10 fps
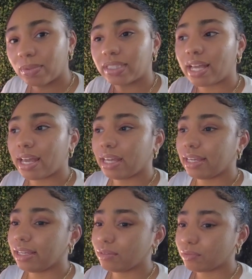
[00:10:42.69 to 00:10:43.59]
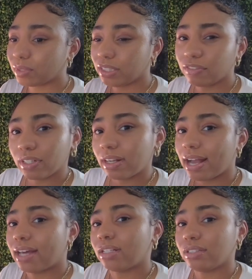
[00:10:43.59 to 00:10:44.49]
with that and really figure out
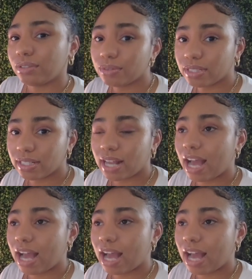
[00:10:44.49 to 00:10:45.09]
how to use it.